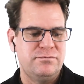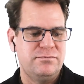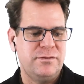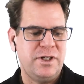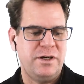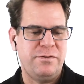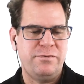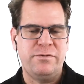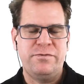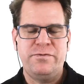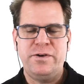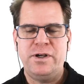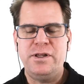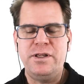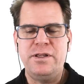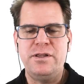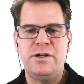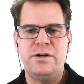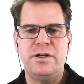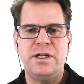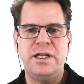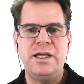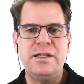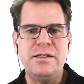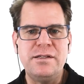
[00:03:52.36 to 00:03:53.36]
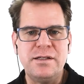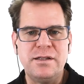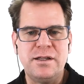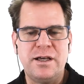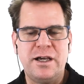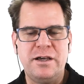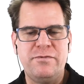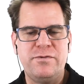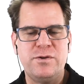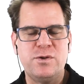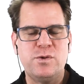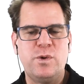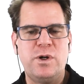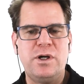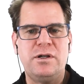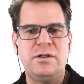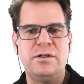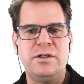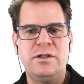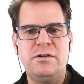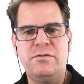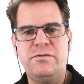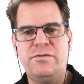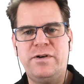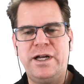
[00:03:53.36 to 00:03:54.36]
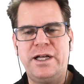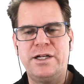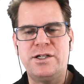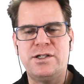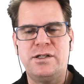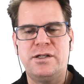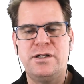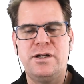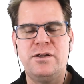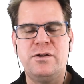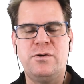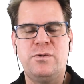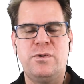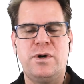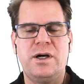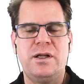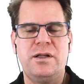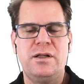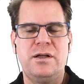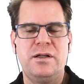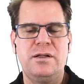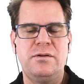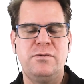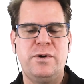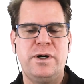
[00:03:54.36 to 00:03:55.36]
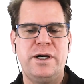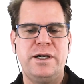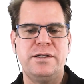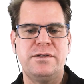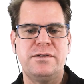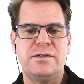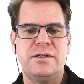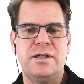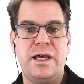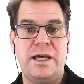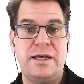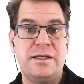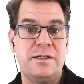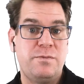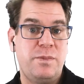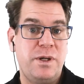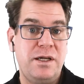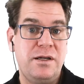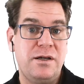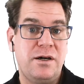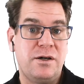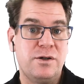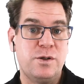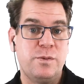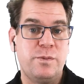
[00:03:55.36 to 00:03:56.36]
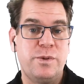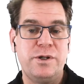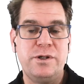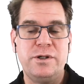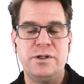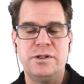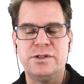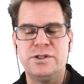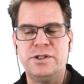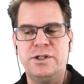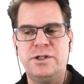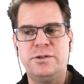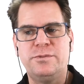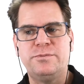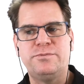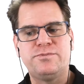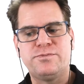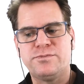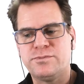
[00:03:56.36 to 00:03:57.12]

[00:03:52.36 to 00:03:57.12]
fulfilling their needs in life as well, financially and otherwise, as being entrepreneurs. So